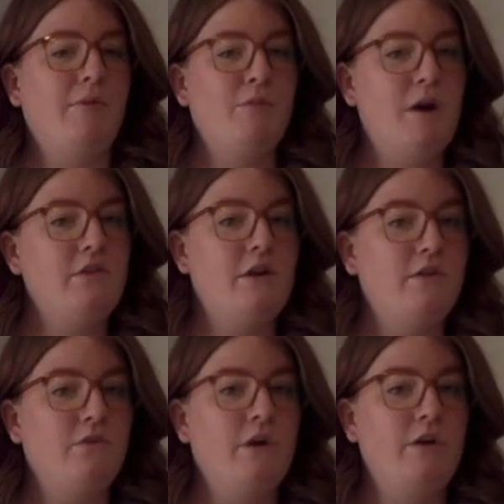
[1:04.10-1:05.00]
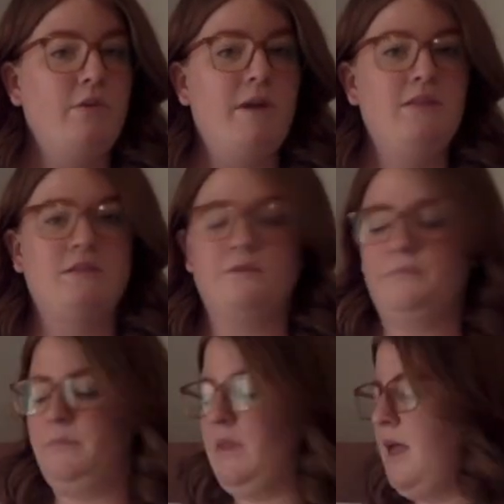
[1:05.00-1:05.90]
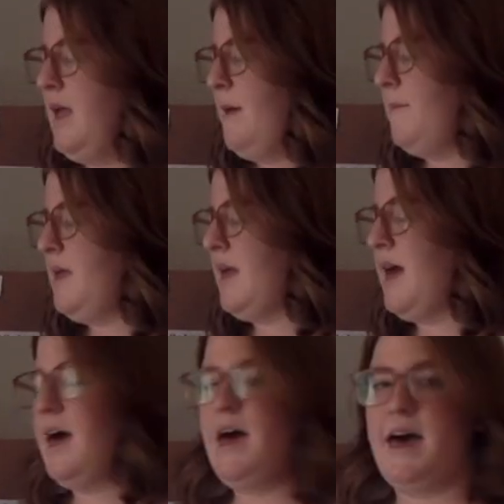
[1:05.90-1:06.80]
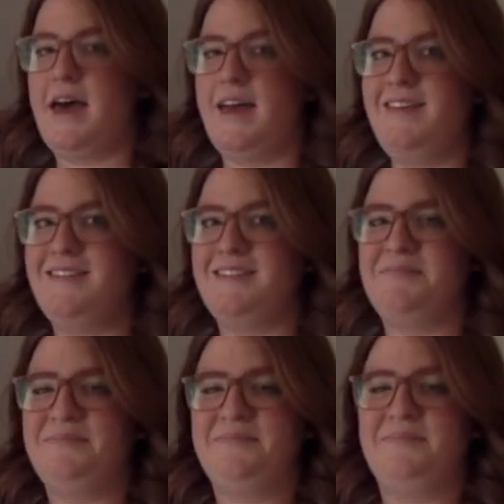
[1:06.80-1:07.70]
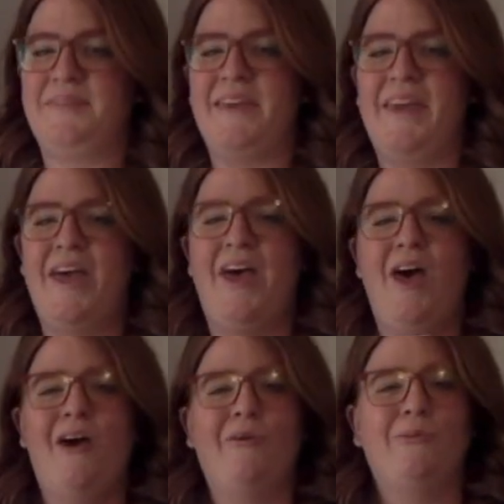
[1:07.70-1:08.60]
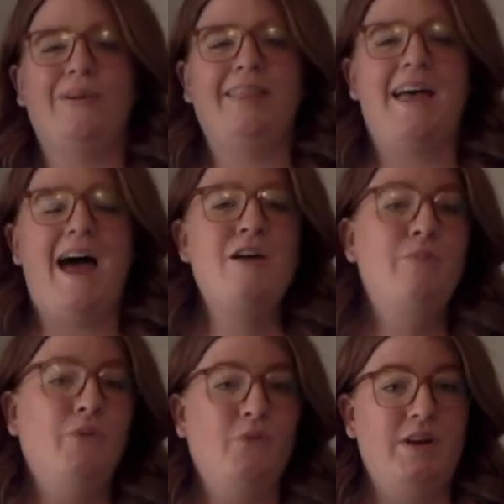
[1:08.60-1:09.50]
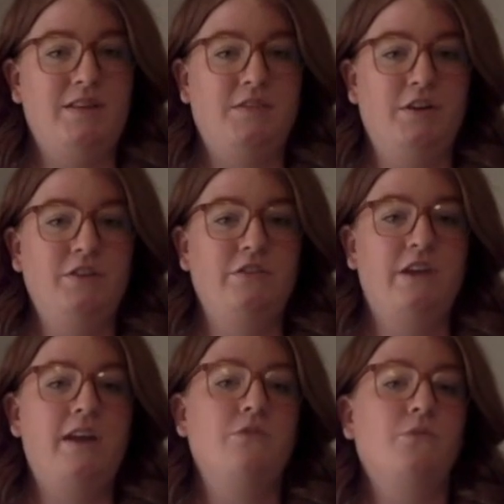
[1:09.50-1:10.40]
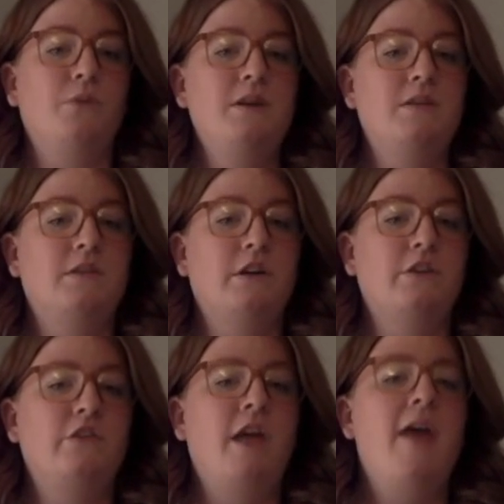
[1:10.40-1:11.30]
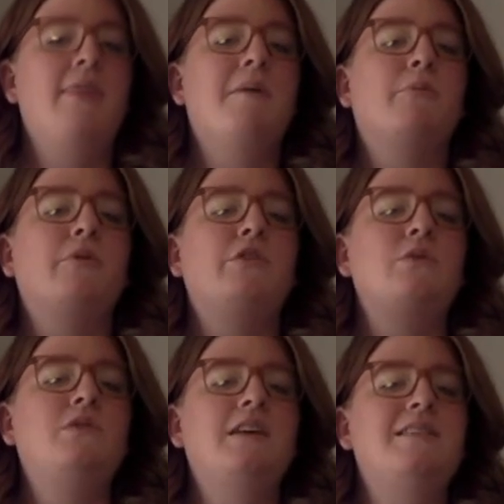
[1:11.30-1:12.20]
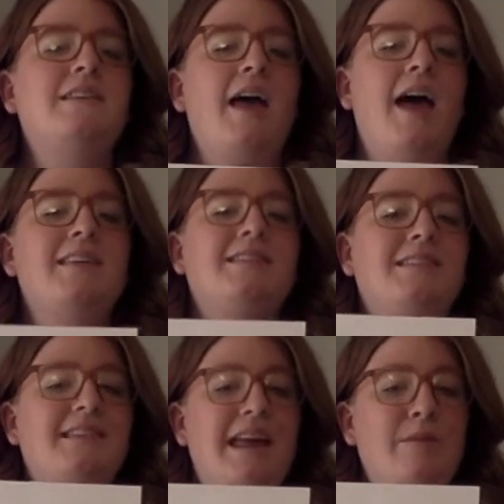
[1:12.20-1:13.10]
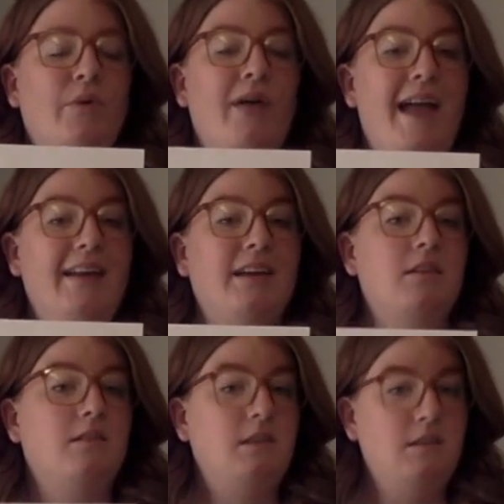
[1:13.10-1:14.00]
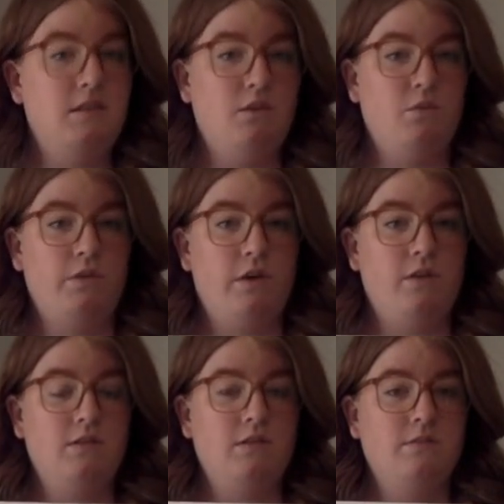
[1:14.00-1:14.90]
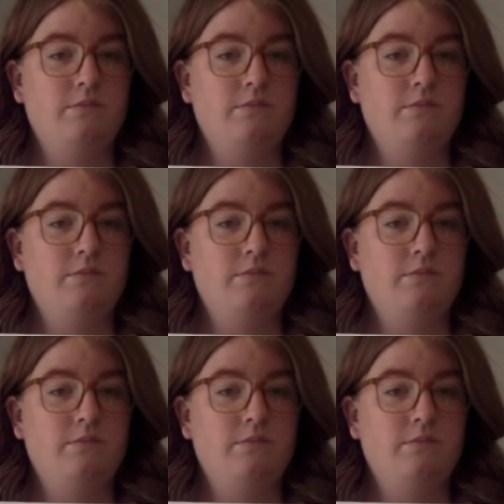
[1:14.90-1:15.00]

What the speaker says: Marzano square and your pencil, because reliable research is research that produces stable and consistent results.